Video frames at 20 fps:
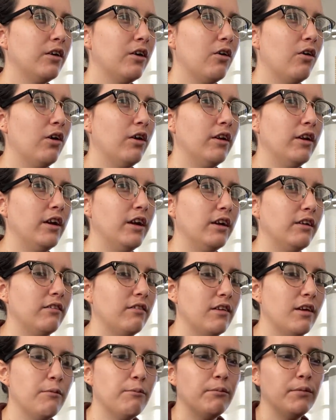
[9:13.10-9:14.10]
Call the next
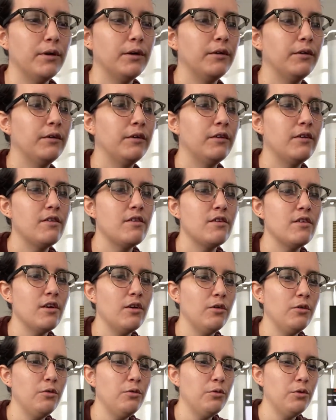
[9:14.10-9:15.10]
number.
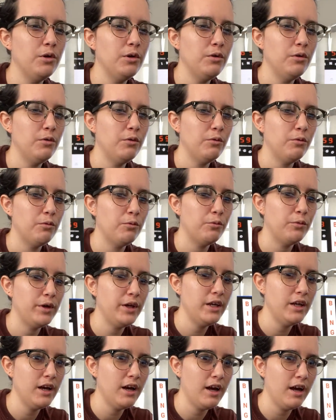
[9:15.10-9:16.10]
So
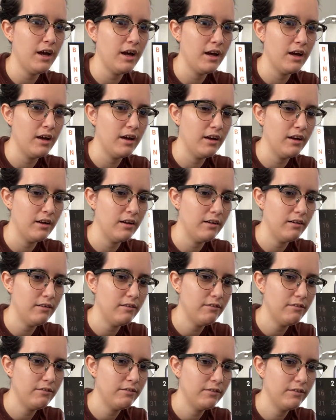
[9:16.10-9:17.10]
we
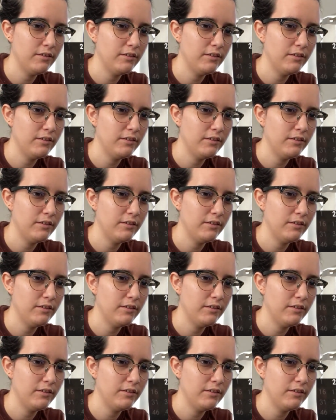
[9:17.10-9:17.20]
have,